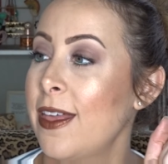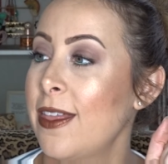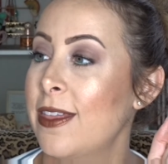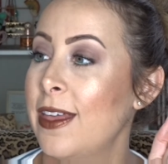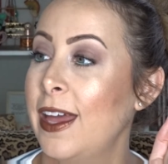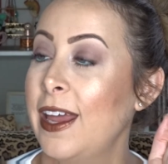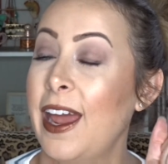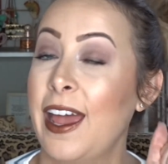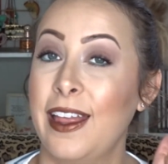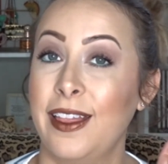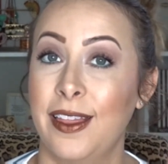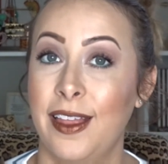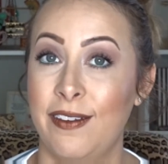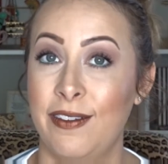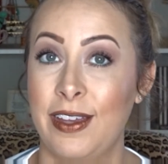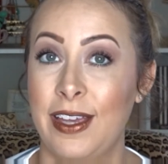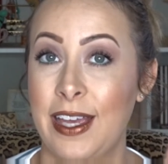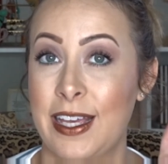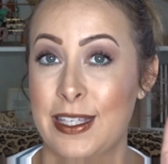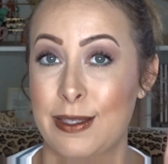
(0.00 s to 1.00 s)
that I love
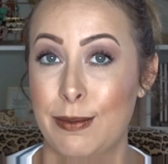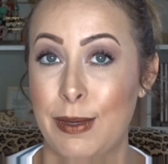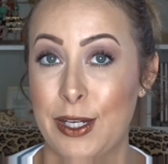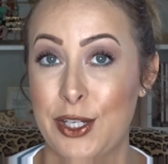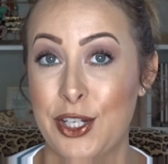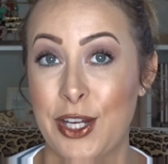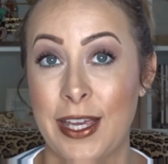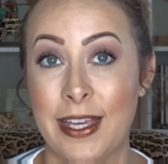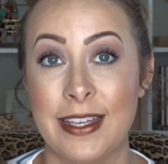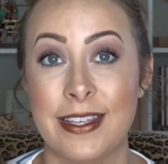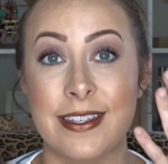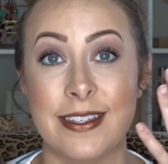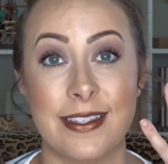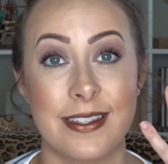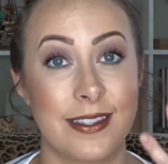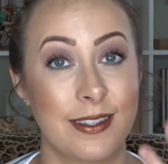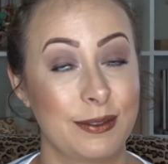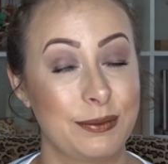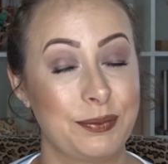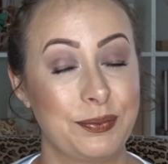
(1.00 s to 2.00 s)
it as much
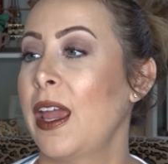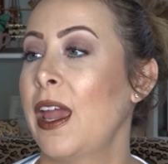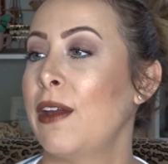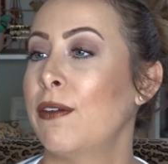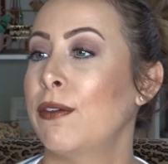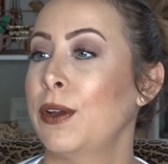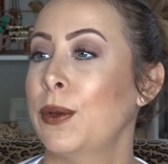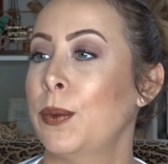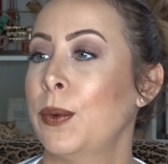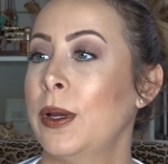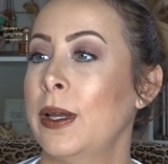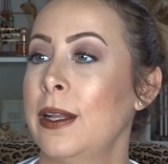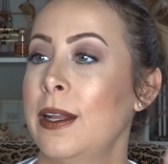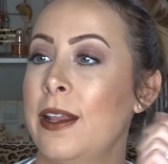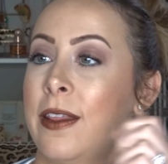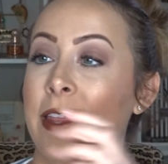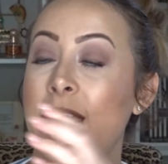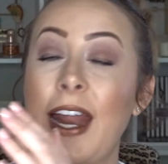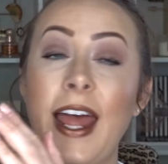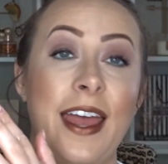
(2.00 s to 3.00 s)
as
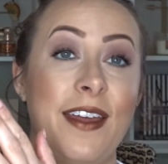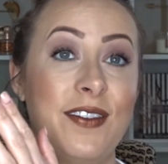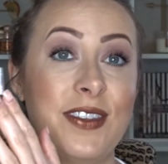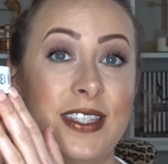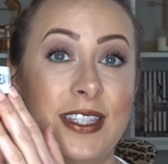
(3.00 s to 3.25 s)
everyone that I've